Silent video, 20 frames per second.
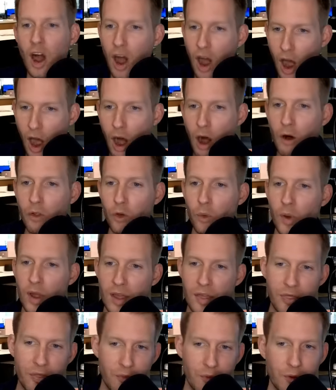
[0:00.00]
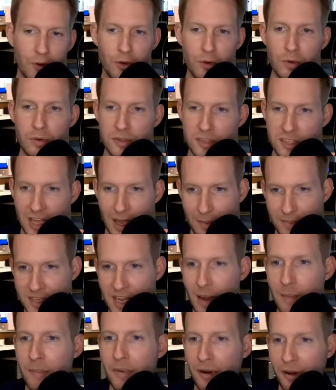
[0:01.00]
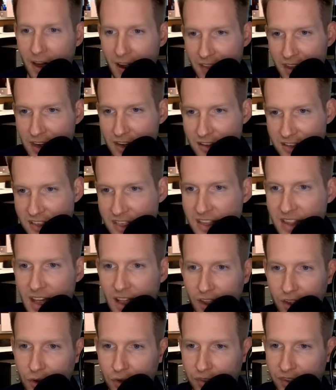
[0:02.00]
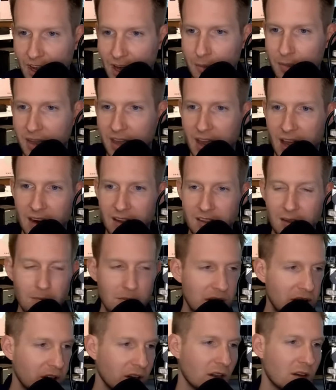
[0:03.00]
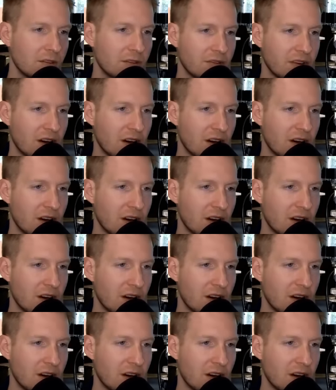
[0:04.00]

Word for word: all the way through September, and then you see that little nub again at the middle of